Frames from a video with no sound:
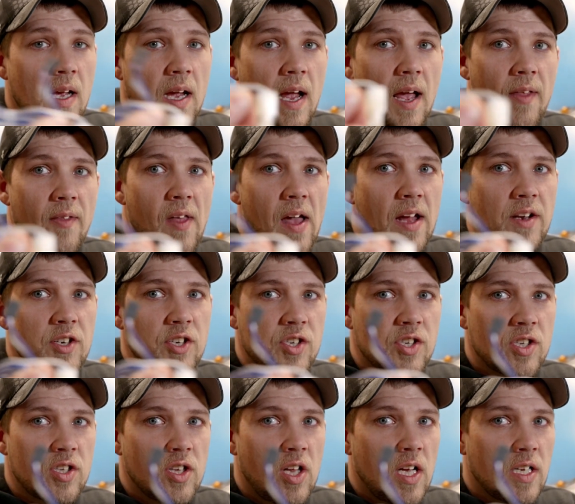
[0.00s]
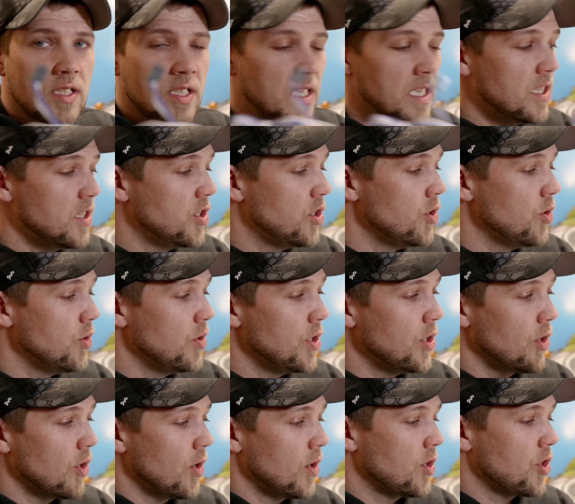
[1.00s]
and that just slots into
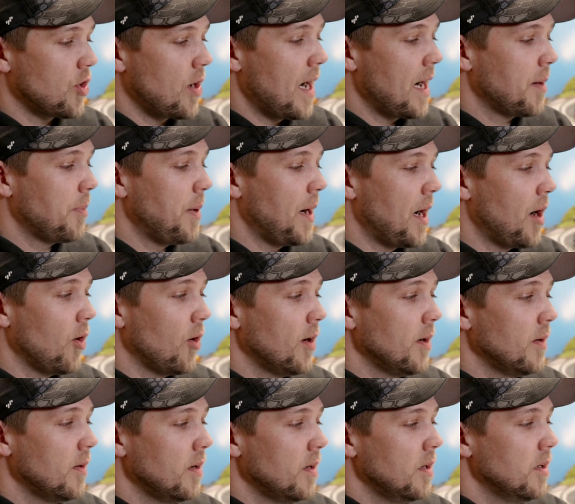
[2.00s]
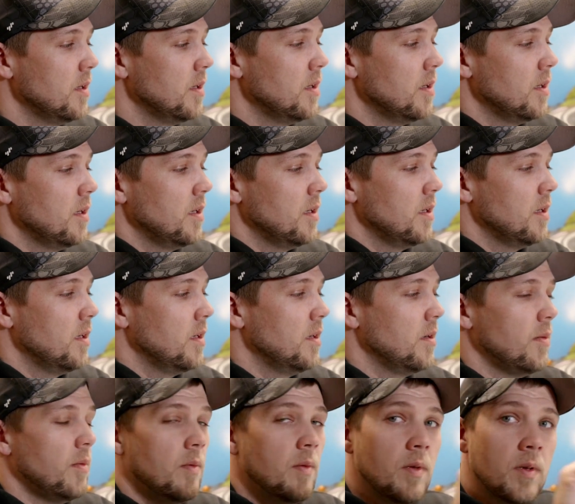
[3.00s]
your track power.
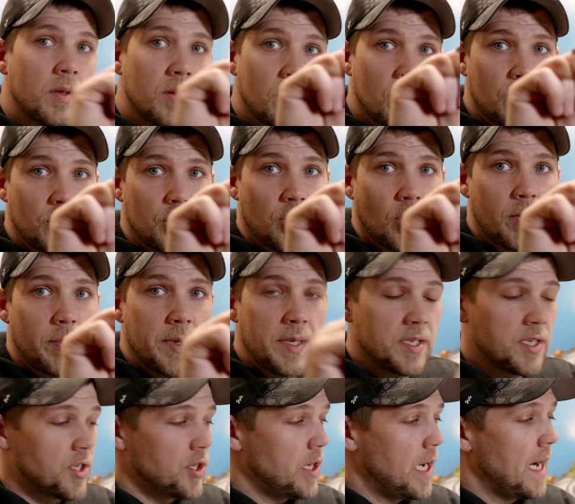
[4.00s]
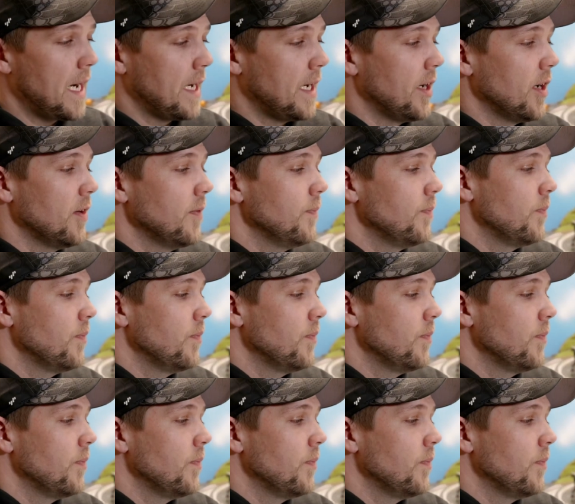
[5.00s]
Little short piece of track here.